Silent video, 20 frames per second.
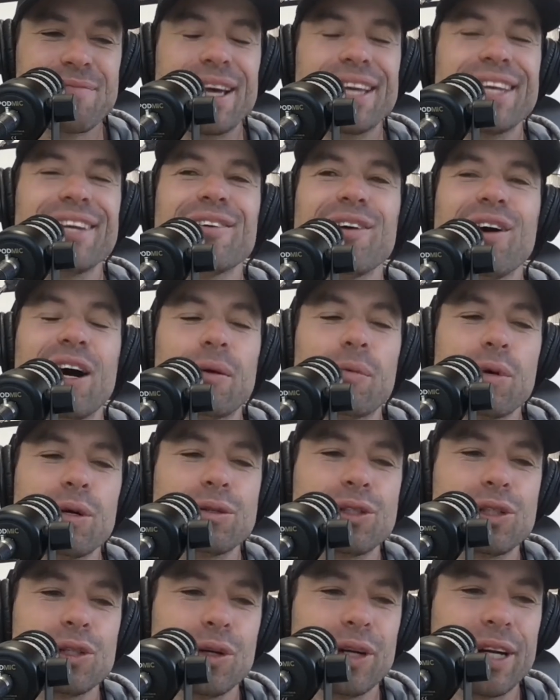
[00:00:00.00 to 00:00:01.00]
But you're right,
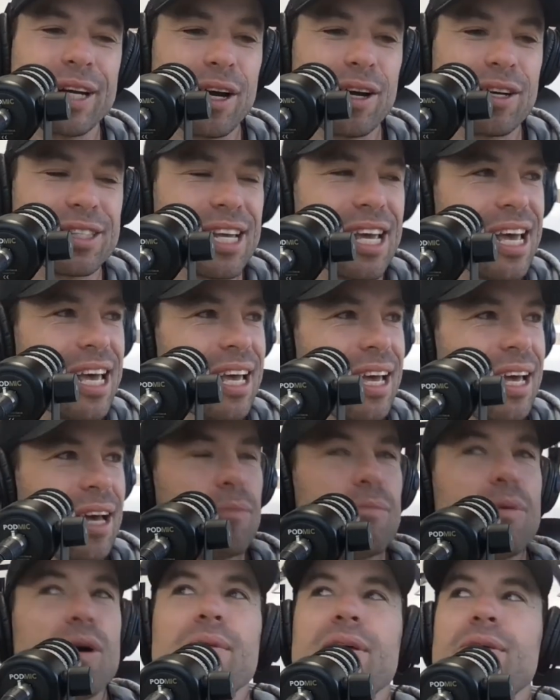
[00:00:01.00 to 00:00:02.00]
Will Jordan. I was
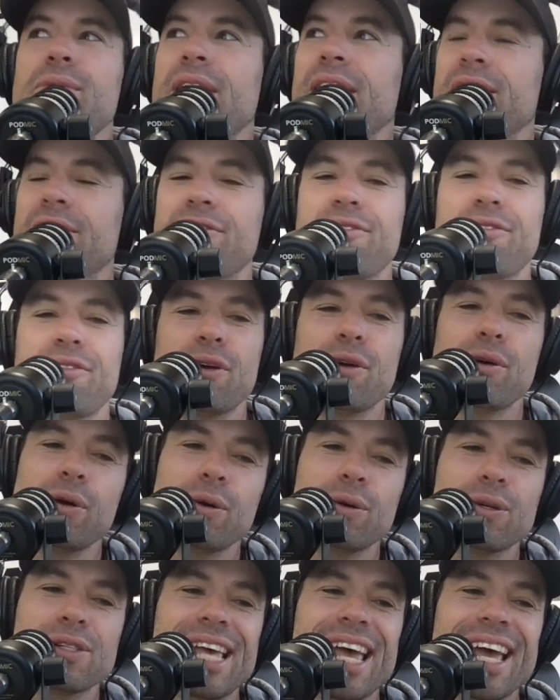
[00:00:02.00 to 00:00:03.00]
probably one of the few
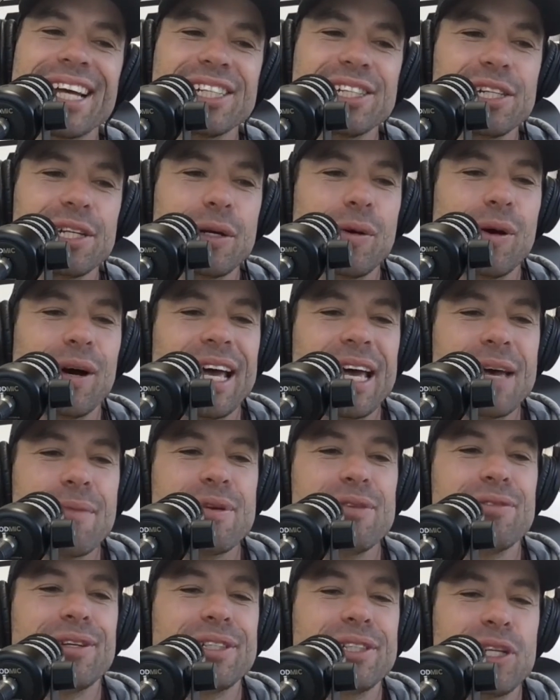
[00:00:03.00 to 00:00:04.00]
who was actually quite
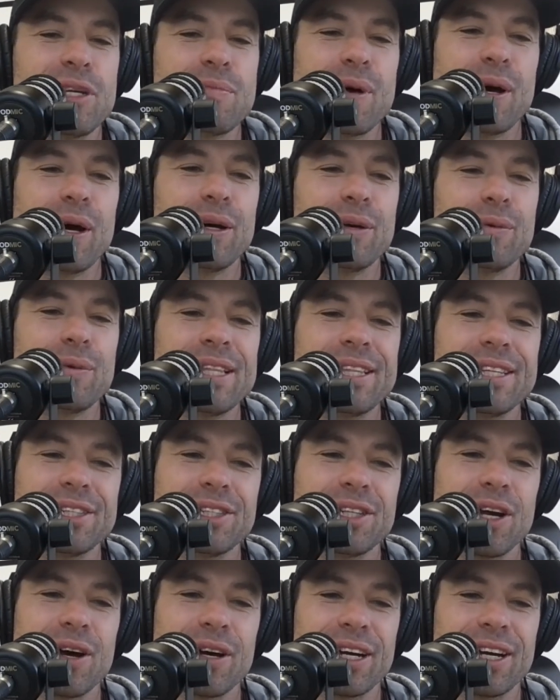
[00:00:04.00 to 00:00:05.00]
happy Richie Mo went the
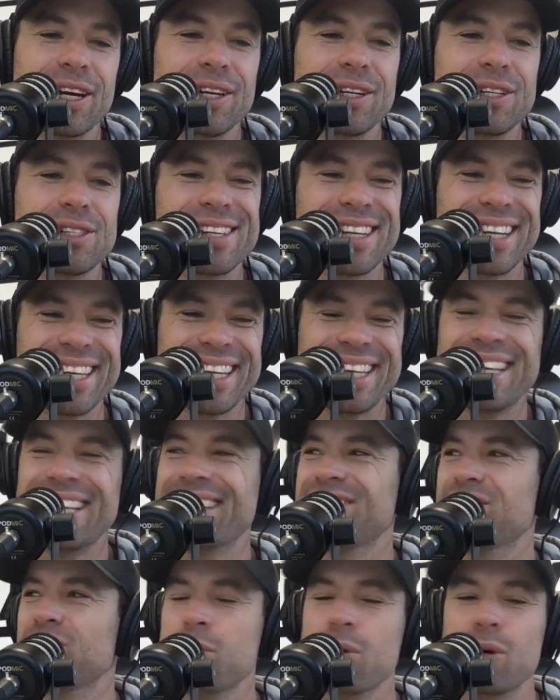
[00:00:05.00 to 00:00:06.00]
show and go because I
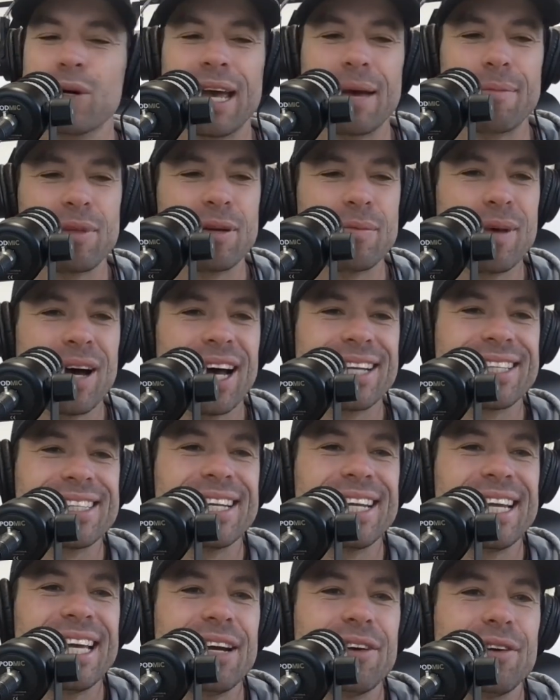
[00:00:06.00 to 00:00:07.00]
triple captain Mark
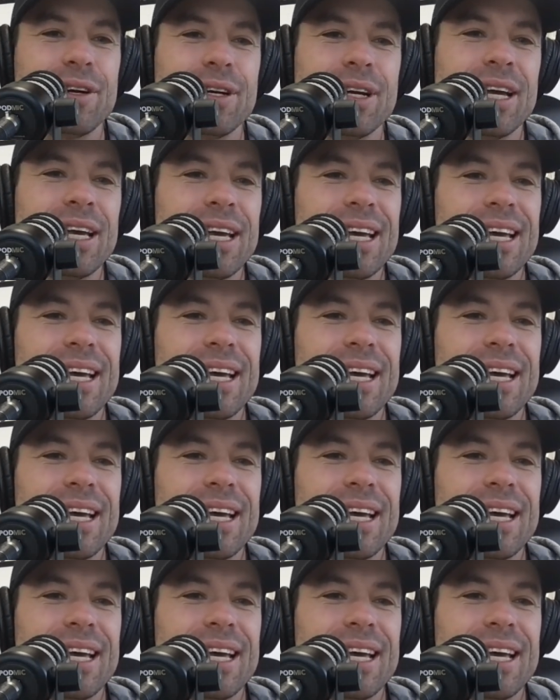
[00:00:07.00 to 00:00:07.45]
Taller and